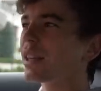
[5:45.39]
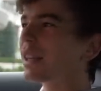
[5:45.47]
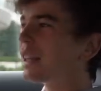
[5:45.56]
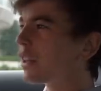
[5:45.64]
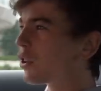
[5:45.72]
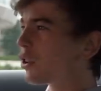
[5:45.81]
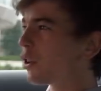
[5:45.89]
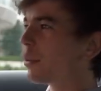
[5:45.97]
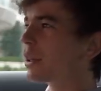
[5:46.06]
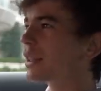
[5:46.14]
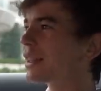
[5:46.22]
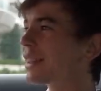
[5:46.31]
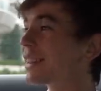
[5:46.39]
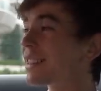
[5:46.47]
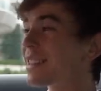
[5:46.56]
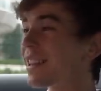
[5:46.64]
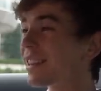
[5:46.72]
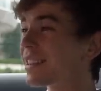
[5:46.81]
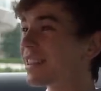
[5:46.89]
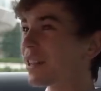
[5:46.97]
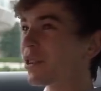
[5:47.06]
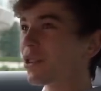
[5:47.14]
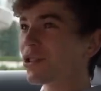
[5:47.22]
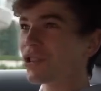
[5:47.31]
economics and design
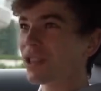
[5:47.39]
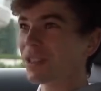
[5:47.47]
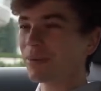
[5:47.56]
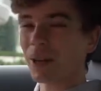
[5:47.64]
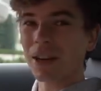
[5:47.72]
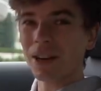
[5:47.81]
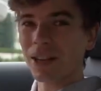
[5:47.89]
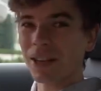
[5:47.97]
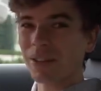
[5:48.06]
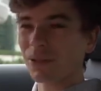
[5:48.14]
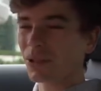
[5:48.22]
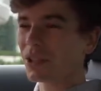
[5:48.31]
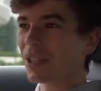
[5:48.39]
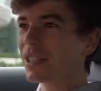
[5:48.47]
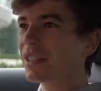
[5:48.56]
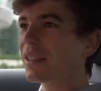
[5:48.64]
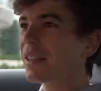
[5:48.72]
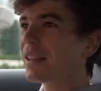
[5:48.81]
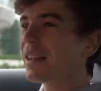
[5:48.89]
technology as my higher level studies.